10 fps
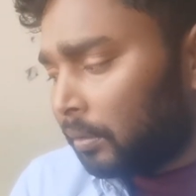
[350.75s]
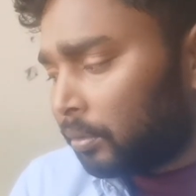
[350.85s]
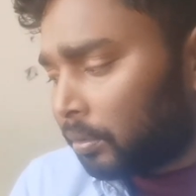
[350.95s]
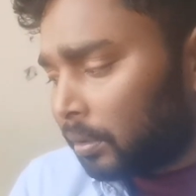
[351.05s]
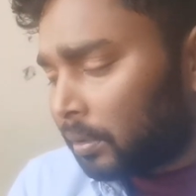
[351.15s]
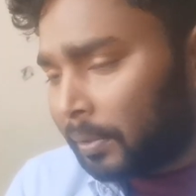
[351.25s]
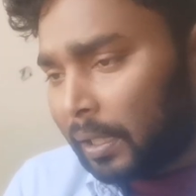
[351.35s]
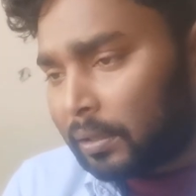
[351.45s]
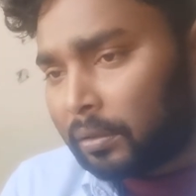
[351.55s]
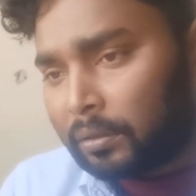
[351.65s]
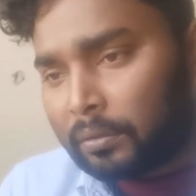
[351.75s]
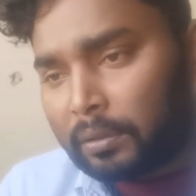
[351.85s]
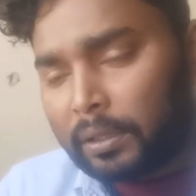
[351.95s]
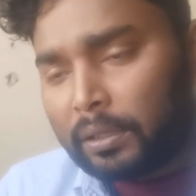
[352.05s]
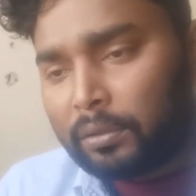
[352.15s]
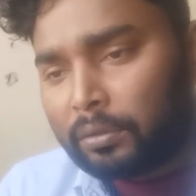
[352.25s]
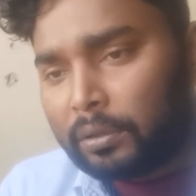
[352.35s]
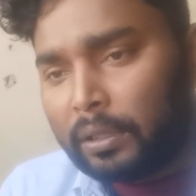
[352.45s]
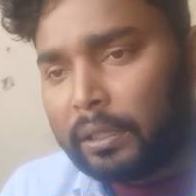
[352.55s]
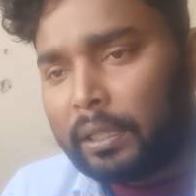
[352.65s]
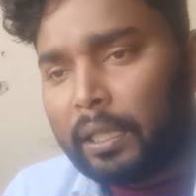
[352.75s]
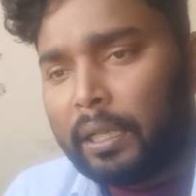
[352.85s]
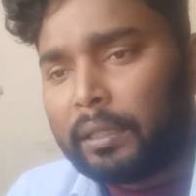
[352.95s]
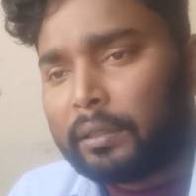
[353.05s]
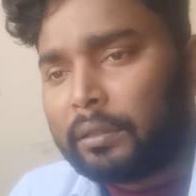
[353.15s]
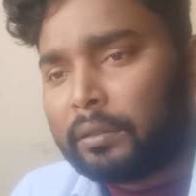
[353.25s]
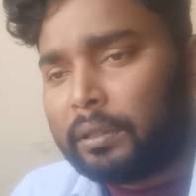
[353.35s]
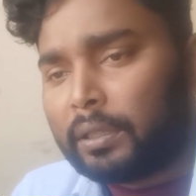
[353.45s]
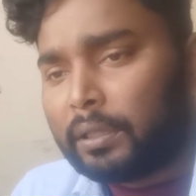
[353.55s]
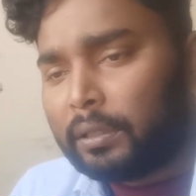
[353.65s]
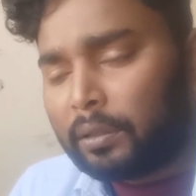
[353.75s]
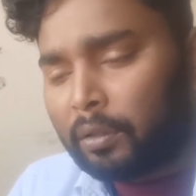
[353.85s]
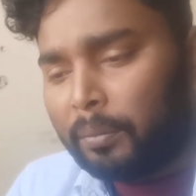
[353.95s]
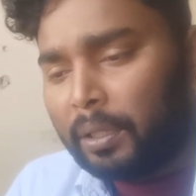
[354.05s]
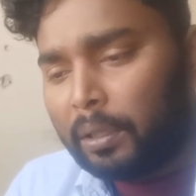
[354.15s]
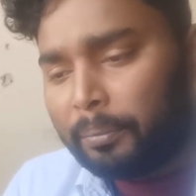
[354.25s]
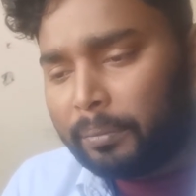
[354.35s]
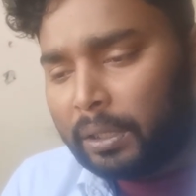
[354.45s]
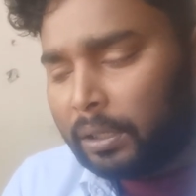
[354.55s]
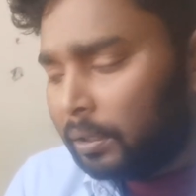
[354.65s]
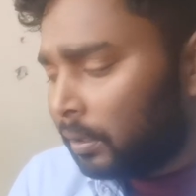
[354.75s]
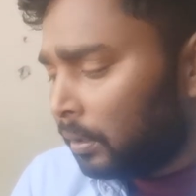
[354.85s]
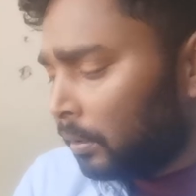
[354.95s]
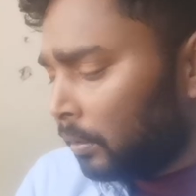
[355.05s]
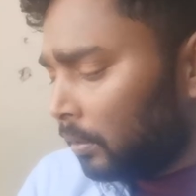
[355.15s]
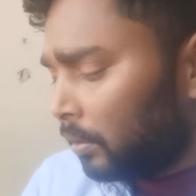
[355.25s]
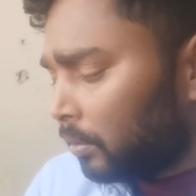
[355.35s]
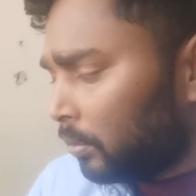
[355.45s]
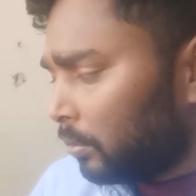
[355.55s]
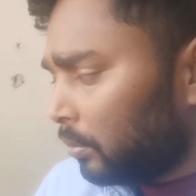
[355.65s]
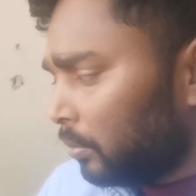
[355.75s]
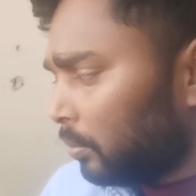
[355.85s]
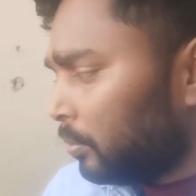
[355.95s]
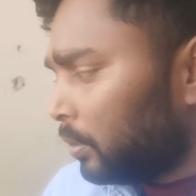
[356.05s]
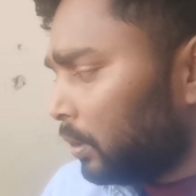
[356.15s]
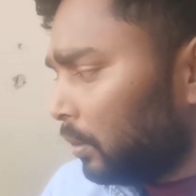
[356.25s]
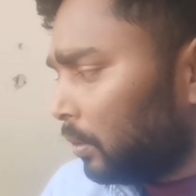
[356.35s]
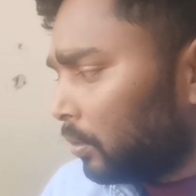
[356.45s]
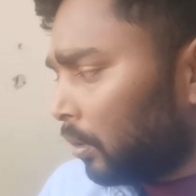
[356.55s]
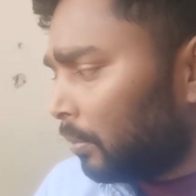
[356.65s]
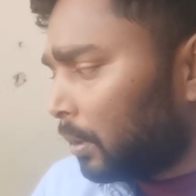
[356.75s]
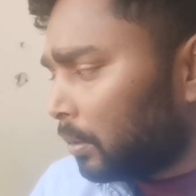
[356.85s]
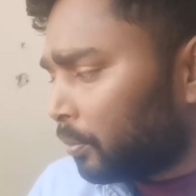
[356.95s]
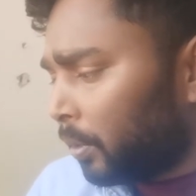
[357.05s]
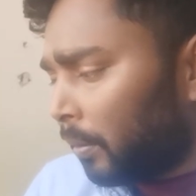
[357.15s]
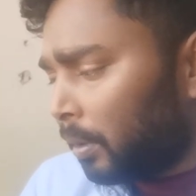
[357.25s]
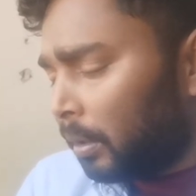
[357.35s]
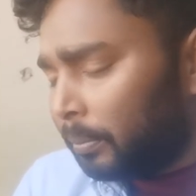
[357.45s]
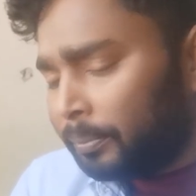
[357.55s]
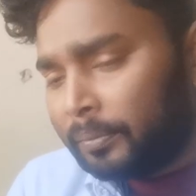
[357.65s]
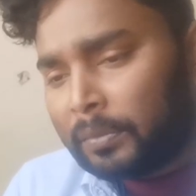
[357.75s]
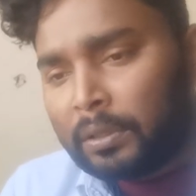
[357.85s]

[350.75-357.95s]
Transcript: So customer has reached to India, and they recommend me to see solve the problem.